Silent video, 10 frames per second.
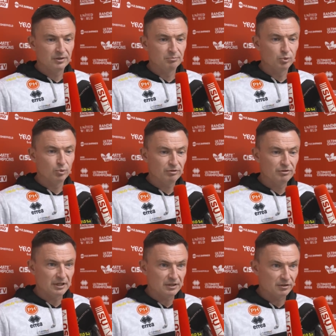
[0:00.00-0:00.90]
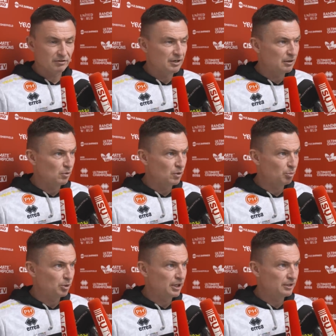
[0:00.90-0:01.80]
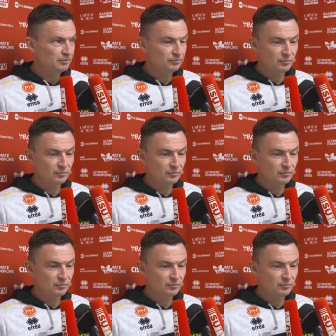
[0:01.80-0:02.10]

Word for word: but we're really clear on how we want to play.